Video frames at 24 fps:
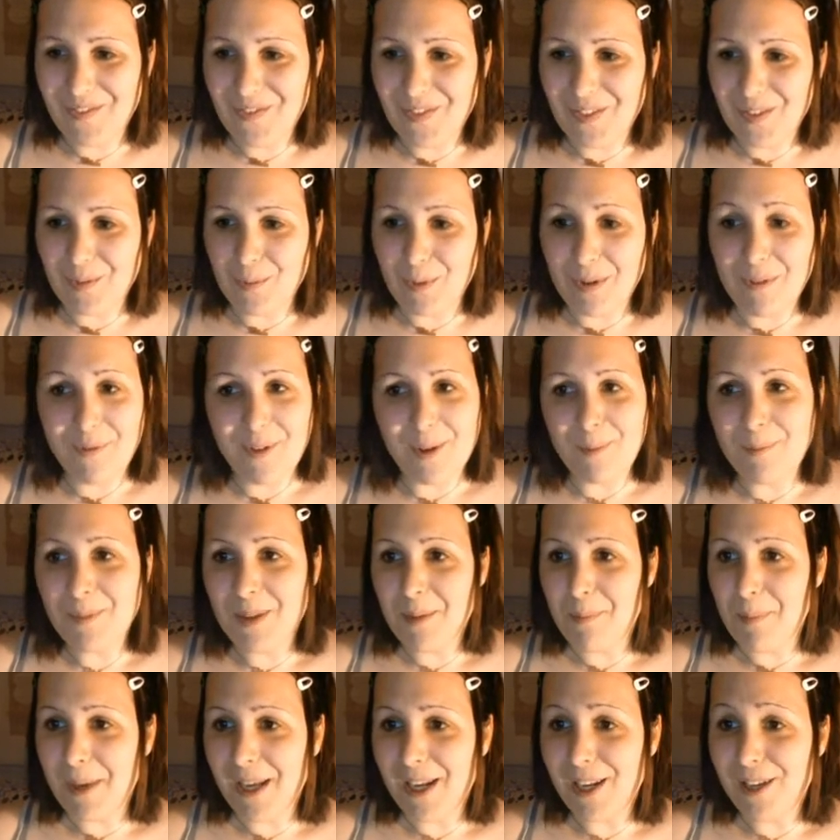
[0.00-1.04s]
We filmed the
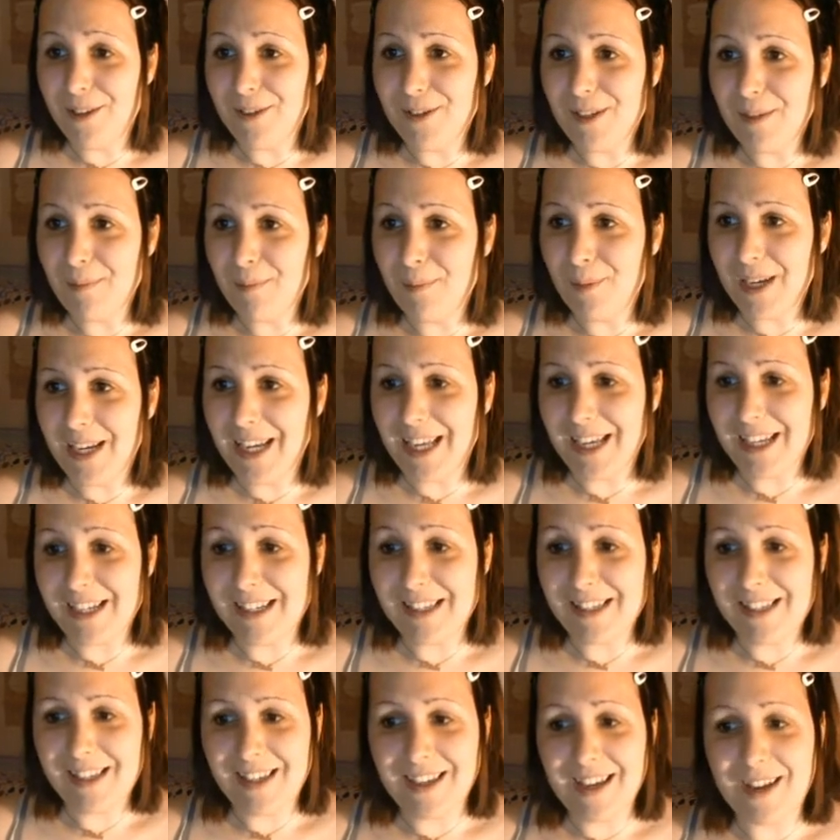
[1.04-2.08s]
pillow, didn't we,
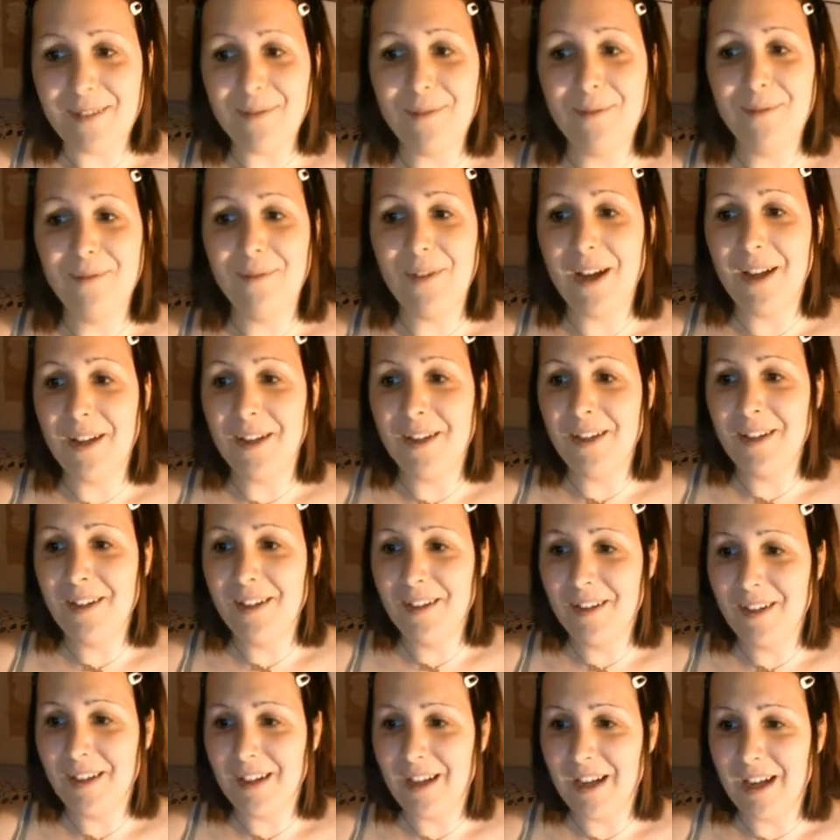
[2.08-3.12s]
Lexi? Are you having fun?
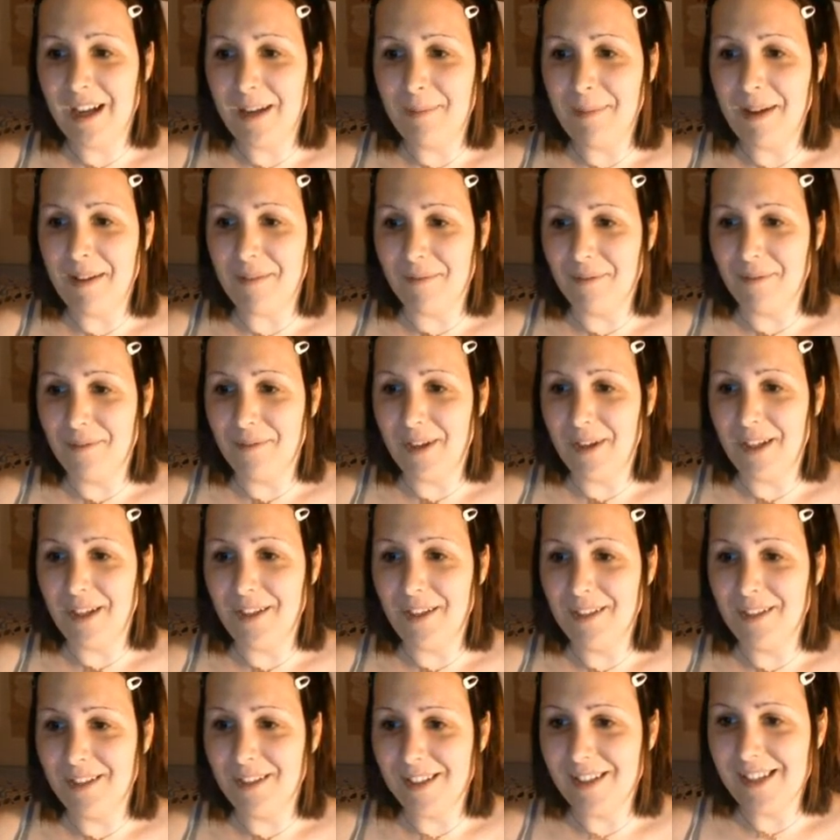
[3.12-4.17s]
I'm having fun.
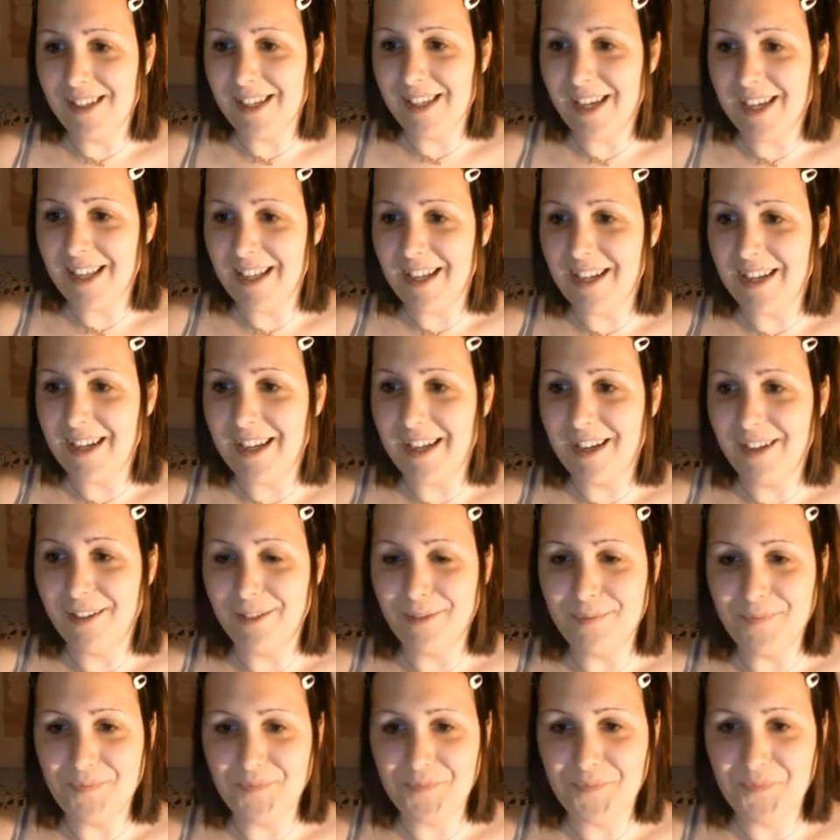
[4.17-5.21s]
I'll tell you that now.
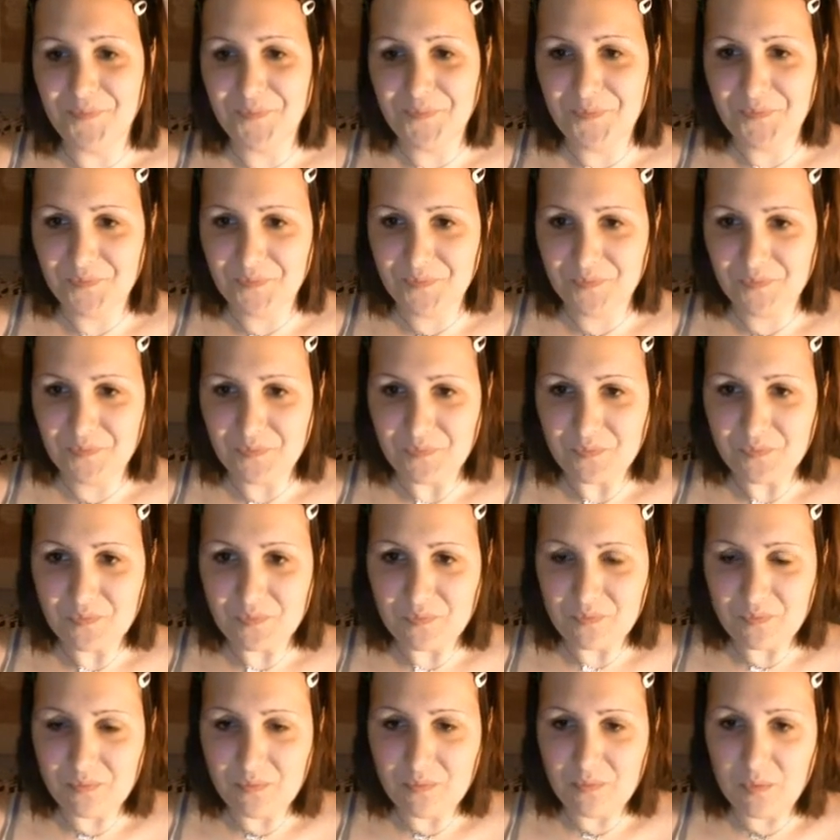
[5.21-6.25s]

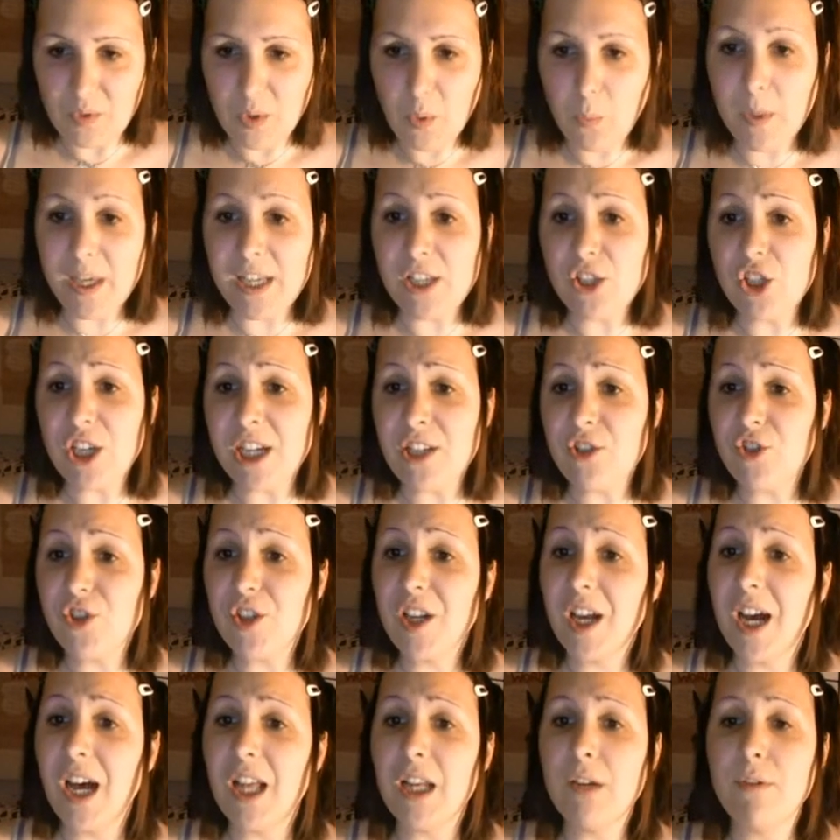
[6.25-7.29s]
We can change the
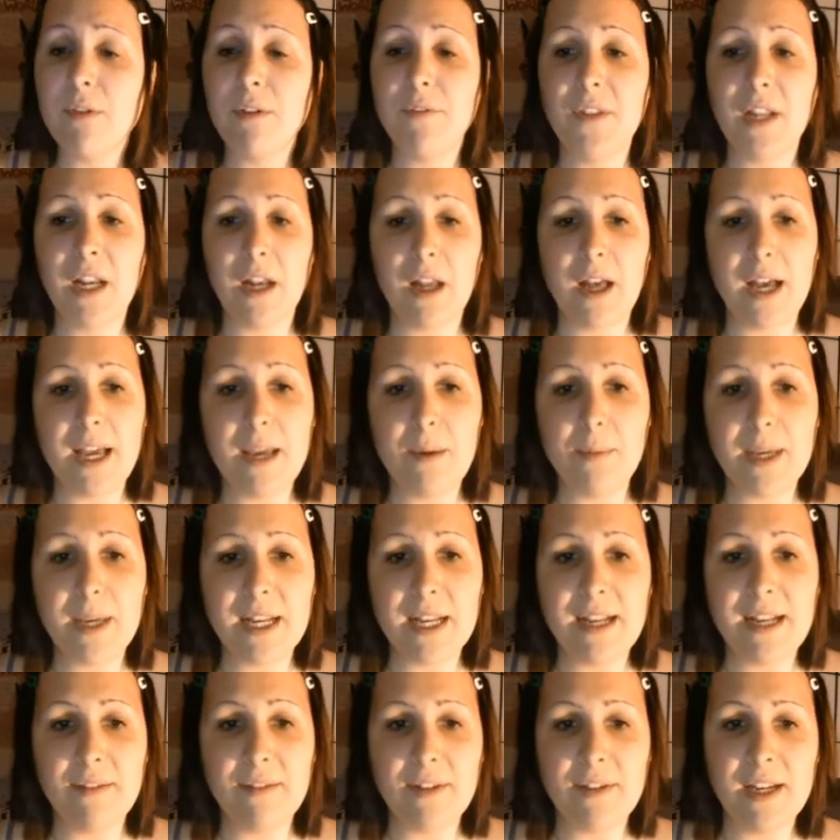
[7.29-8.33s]
colour of the light. We can
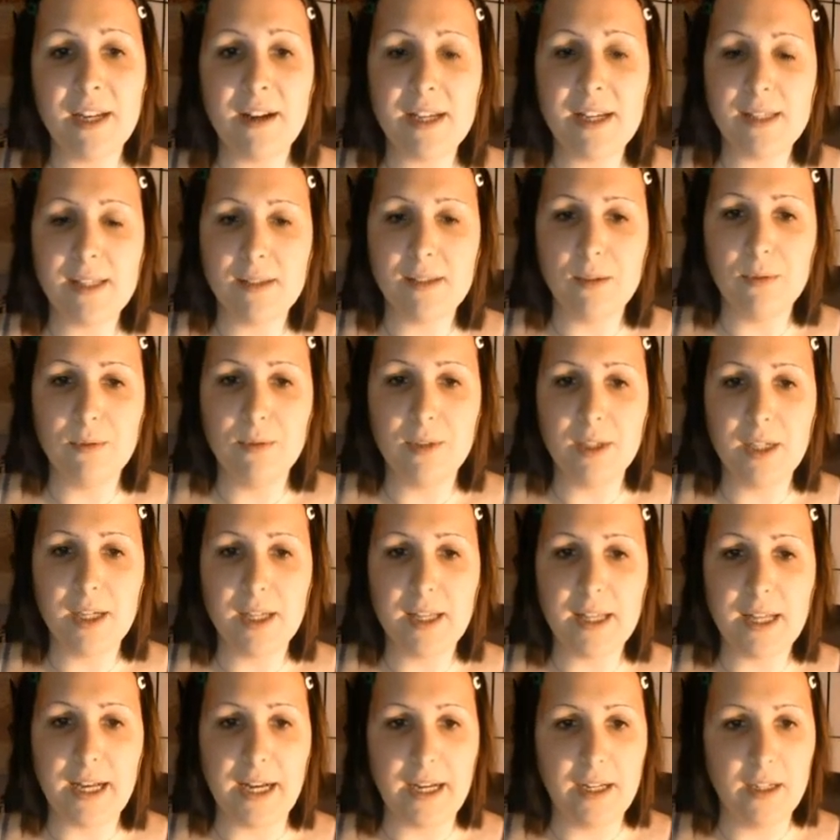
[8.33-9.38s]
have a nice... Oh, look at
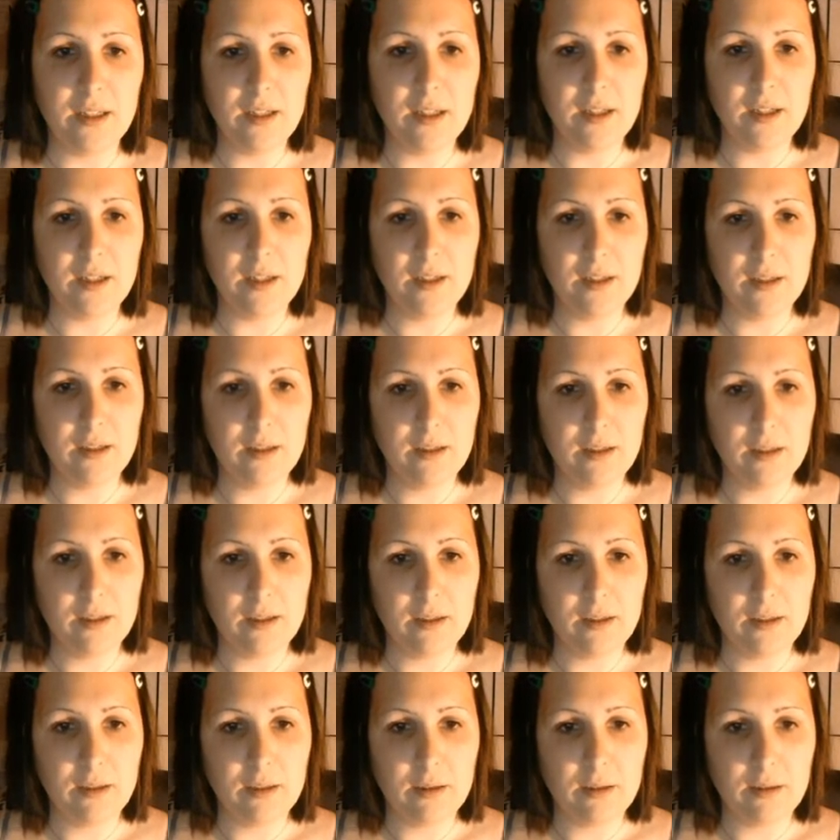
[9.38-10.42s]
that.
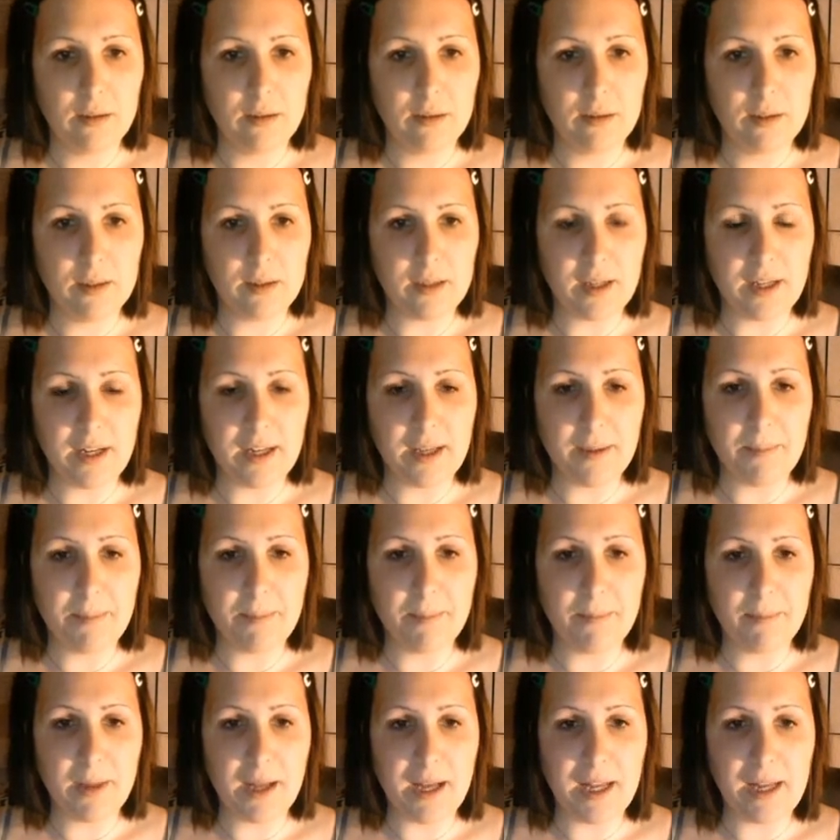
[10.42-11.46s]
I like
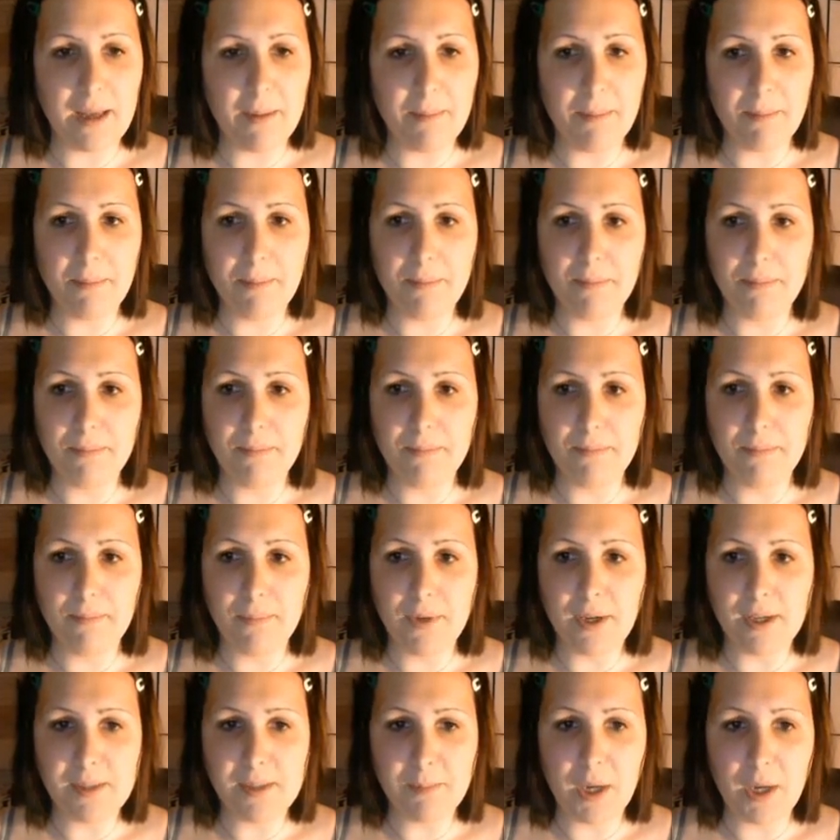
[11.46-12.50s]
I like
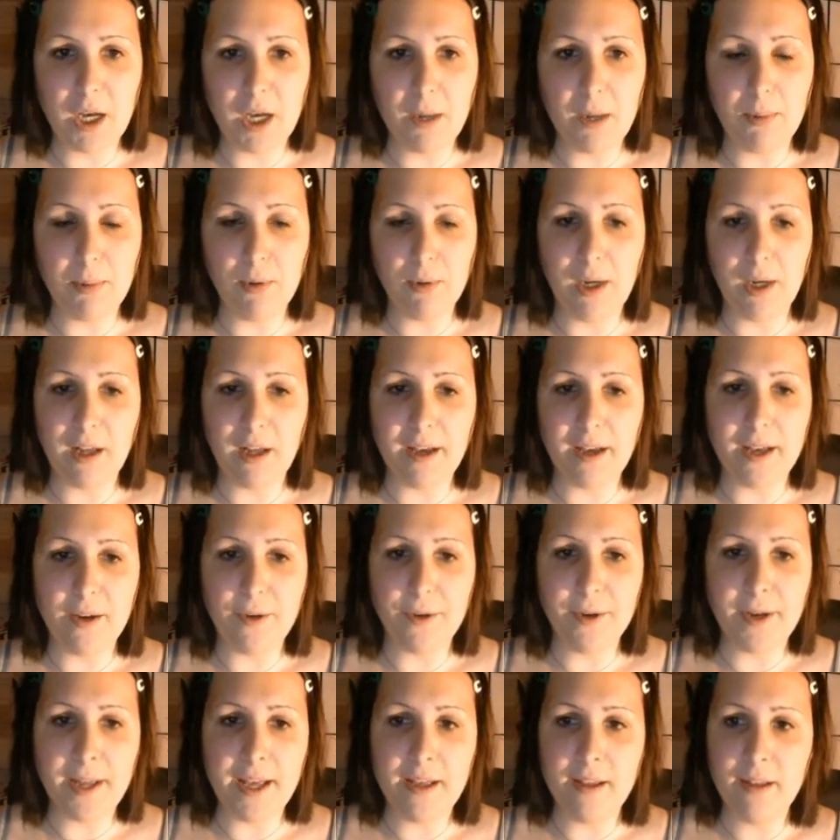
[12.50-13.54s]
nice purple light
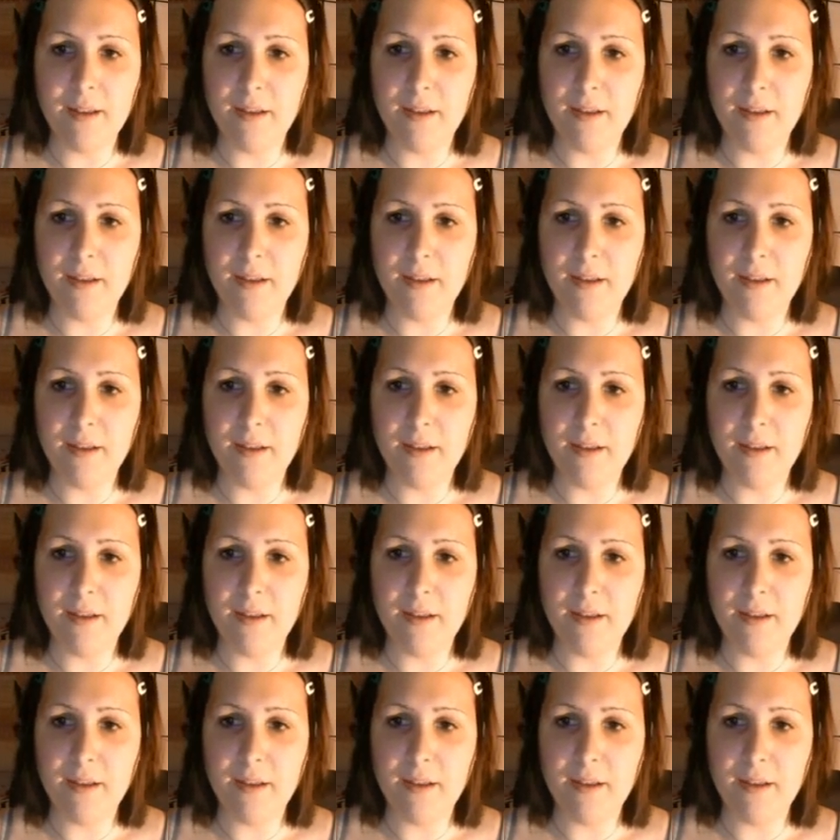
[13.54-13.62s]
on it.